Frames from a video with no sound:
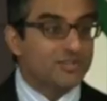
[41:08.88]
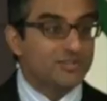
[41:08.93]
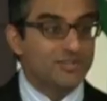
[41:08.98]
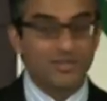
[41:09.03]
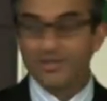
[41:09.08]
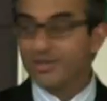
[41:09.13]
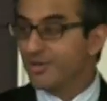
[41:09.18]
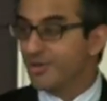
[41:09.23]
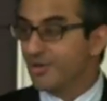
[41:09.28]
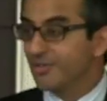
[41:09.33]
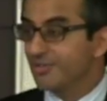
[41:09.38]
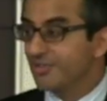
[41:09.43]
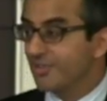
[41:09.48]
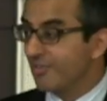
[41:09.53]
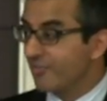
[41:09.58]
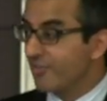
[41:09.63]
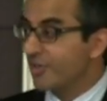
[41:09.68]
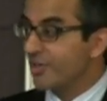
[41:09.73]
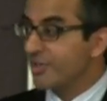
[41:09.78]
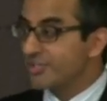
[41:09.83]
So he goes,
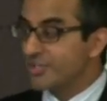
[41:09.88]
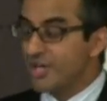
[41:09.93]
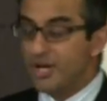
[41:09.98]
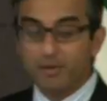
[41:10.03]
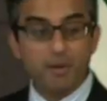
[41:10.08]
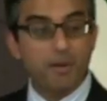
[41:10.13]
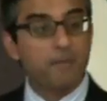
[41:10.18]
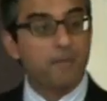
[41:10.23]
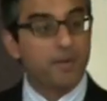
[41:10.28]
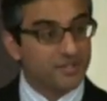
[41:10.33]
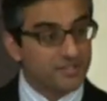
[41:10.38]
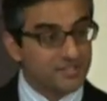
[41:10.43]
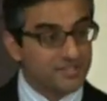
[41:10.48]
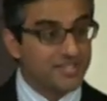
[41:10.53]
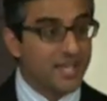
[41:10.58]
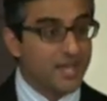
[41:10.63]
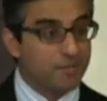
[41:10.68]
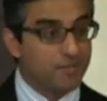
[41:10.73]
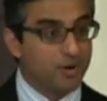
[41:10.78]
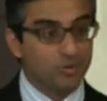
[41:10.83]
if you're going to talk about per
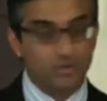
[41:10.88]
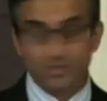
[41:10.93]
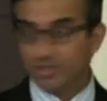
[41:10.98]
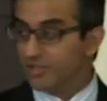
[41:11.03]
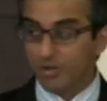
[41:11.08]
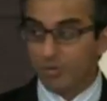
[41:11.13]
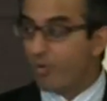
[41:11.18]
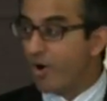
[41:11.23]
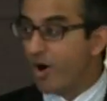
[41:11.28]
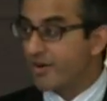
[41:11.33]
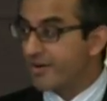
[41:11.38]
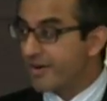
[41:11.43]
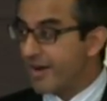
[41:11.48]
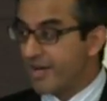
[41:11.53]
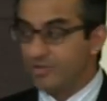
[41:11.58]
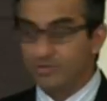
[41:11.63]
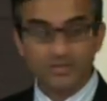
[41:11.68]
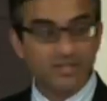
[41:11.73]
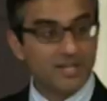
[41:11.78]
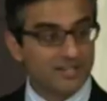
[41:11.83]
se motion, the water
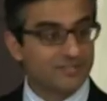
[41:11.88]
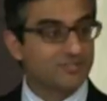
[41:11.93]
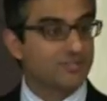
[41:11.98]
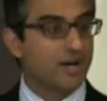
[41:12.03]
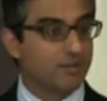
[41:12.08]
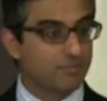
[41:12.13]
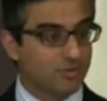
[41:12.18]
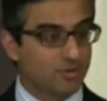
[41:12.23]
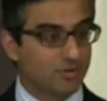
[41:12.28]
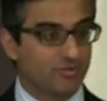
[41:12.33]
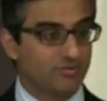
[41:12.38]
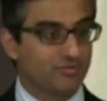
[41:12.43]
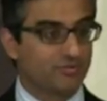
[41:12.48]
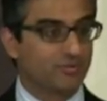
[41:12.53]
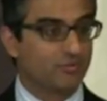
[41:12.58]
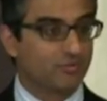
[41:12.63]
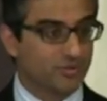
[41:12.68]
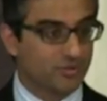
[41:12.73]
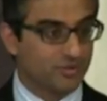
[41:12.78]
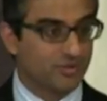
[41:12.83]
actually has not
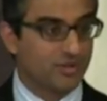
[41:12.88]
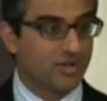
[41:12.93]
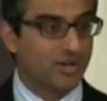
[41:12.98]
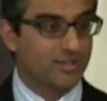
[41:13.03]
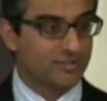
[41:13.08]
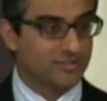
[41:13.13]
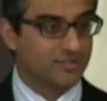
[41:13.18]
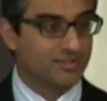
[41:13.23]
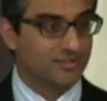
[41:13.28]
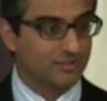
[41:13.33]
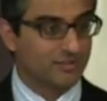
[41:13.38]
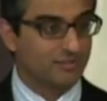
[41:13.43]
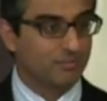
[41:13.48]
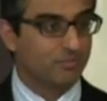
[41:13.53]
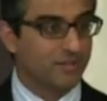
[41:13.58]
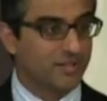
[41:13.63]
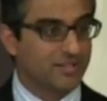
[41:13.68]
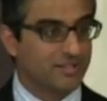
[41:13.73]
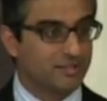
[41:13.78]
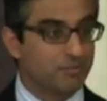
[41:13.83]
moved with regards to
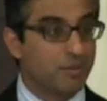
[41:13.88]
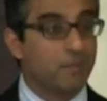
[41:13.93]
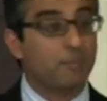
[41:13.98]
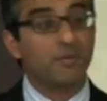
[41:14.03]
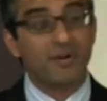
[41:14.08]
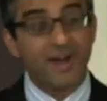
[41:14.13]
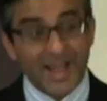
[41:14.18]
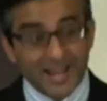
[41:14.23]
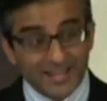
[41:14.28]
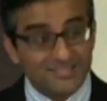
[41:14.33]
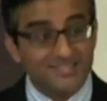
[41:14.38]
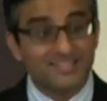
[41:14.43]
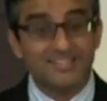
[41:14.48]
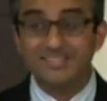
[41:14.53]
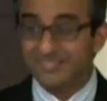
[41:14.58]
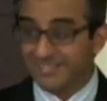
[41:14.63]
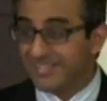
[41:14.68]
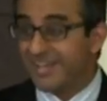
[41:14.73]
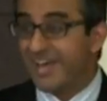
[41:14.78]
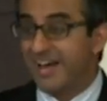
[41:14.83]
place, but per
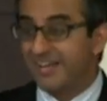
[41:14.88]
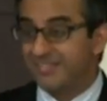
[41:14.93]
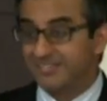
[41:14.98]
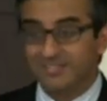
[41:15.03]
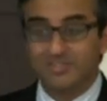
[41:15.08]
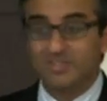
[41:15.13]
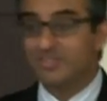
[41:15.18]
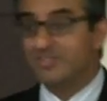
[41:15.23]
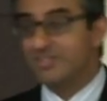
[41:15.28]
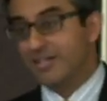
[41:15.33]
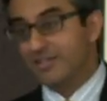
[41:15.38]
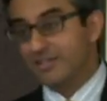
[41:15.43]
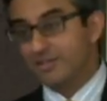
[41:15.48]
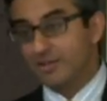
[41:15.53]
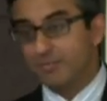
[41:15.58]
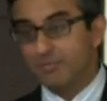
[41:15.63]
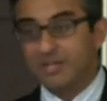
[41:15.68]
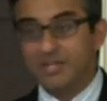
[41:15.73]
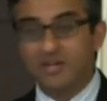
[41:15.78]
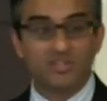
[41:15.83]
accident it has. It's just like
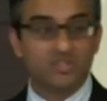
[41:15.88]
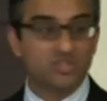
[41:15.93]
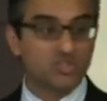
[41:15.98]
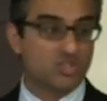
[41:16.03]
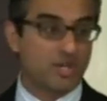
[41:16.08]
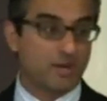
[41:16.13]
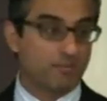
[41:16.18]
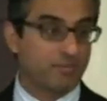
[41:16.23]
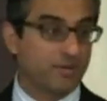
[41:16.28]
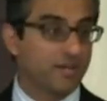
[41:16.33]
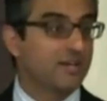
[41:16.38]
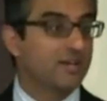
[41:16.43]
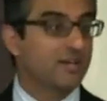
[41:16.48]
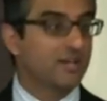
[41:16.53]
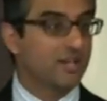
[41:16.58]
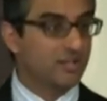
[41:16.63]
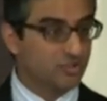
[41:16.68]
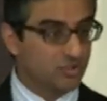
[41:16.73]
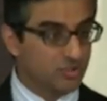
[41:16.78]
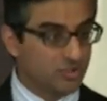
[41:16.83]
you know me on the ship,
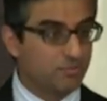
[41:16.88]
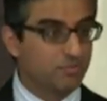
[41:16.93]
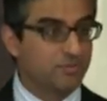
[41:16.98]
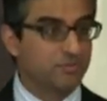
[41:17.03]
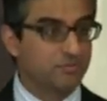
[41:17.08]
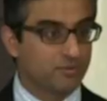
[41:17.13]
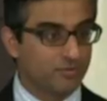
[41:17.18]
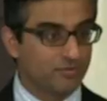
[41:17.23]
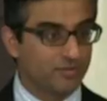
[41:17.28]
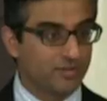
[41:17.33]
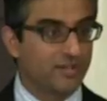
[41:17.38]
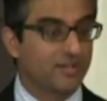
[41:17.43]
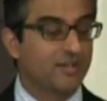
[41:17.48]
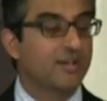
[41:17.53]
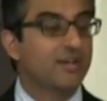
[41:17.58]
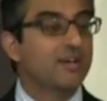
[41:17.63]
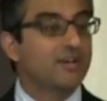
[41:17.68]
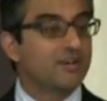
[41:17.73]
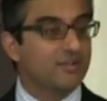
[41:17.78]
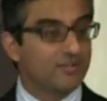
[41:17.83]
and the ship is moving,
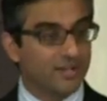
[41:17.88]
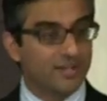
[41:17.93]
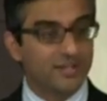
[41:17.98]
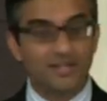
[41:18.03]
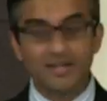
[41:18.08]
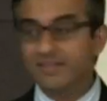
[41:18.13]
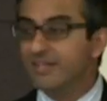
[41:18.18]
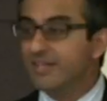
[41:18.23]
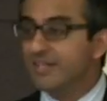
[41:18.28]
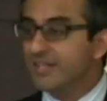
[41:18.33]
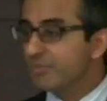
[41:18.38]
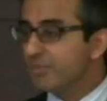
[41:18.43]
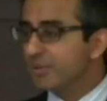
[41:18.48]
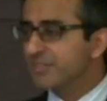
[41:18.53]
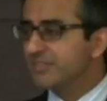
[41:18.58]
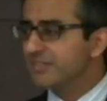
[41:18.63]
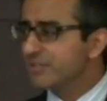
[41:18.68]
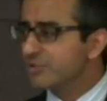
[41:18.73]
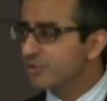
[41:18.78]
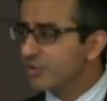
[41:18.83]
right? And then he
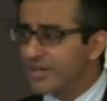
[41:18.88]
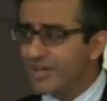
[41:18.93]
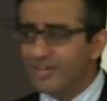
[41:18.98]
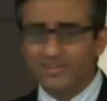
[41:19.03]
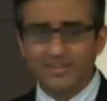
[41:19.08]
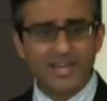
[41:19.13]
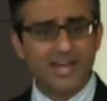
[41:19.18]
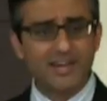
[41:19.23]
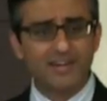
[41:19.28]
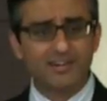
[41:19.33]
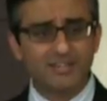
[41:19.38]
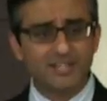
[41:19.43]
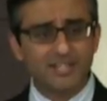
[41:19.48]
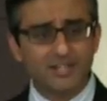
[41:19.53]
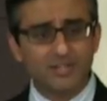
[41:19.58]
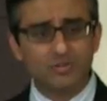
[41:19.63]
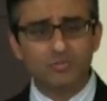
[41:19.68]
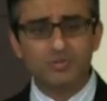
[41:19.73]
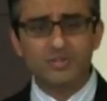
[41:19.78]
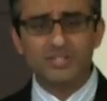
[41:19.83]
brings into another category.
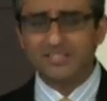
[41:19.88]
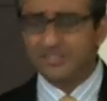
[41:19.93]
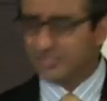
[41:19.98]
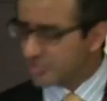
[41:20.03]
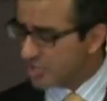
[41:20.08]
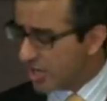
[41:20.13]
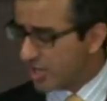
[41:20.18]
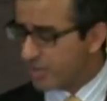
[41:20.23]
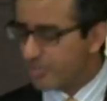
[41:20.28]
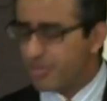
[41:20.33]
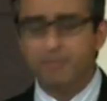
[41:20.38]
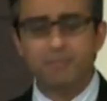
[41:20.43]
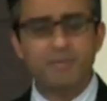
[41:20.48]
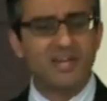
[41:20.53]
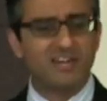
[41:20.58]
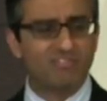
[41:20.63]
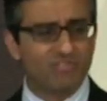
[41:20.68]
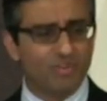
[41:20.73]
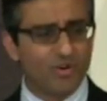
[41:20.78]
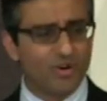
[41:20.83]
He goes, we need to talk about
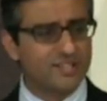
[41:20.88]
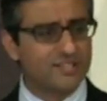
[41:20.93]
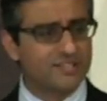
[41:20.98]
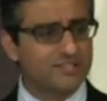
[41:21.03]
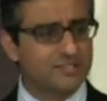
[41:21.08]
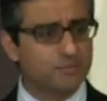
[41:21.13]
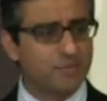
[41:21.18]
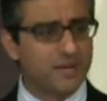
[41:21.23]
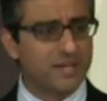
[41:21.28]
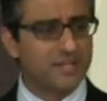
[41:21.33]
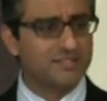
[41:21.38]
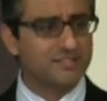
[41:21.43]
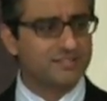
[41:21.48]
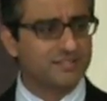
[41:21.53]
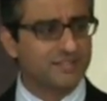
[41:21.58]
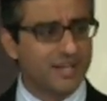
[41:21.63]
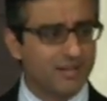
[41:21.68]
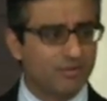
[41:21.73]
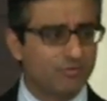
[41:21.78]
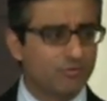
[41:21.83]
metaphorical
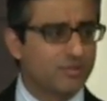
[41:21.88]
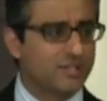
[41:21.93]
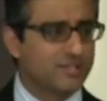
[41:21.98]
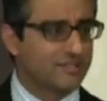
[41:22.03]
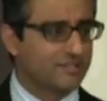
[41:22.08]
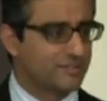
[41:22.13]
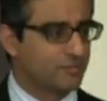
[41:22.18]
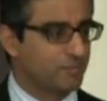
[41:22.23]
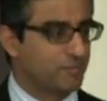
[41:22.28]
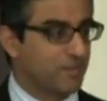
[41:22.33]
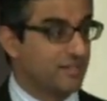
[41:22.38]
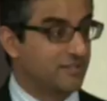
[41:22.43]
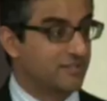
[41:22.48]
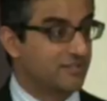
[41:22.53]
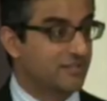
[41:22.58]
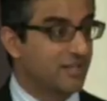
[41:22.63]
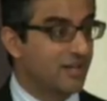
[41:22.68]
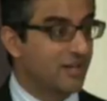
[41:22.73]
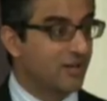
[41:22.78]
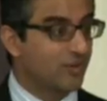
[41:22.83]
space and real
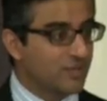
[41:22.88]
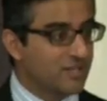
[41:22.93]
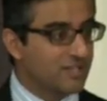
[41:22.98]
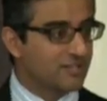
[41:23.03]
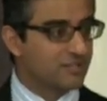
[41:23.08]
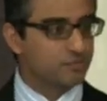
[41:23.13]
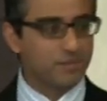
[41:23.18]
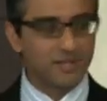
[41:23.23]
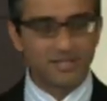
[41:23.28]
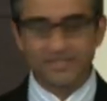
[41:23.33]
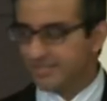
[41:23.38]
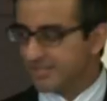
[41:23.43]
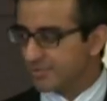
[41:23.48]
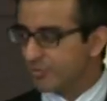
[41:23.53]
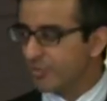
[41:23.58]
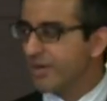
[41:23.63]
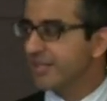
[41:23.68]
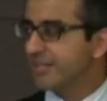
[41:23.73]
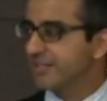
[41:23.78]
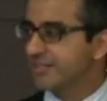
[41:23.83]
space. Real space
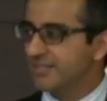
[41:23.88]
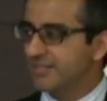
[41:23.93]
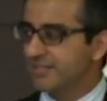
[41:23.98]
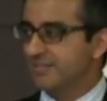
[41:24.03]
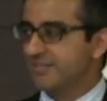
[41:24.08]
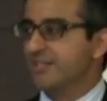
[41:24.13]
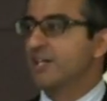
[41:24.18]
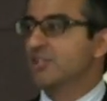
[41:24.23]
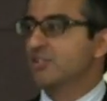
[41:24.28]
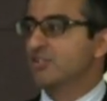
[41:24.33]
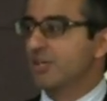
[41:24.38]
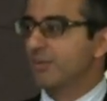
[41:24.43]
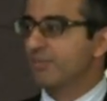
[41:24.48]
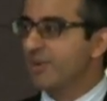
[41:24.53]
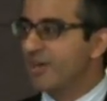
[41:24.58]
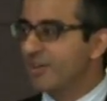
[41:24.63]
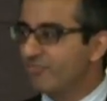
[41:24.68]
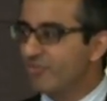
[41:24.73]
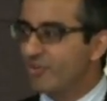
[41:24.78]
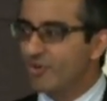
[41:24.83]
is what it is touching.
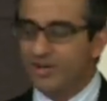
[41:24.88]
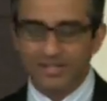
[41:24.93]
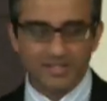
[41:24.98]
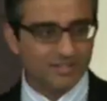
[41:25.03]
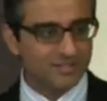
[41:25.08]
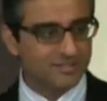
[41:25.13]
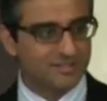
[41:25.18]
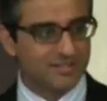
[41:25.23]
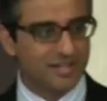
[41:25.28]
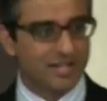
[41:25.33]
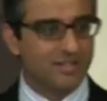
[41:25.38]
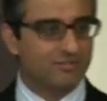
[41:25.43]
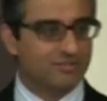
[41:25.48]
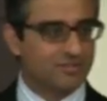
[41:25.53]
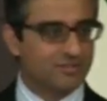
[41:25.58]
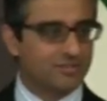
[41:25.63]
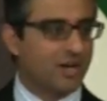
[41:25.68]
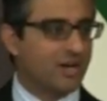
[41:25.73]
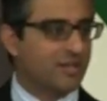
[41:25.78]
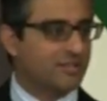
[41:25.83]
Metaphorical is kind of
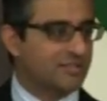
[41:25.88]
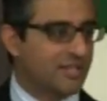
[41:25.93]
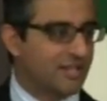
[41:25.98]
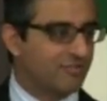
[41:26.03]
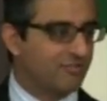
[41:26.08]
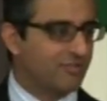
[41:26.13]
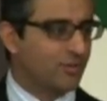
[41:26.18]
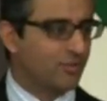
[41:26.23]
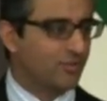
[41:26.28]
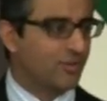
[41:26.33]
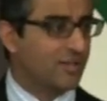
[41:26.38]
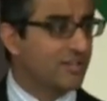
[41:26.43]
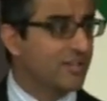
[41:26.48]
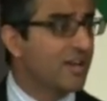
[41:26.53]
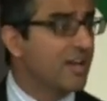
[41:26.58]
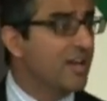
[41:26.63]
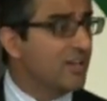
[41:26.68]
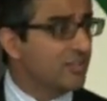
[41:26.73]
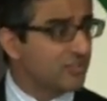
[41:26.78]
this God's eye view, right?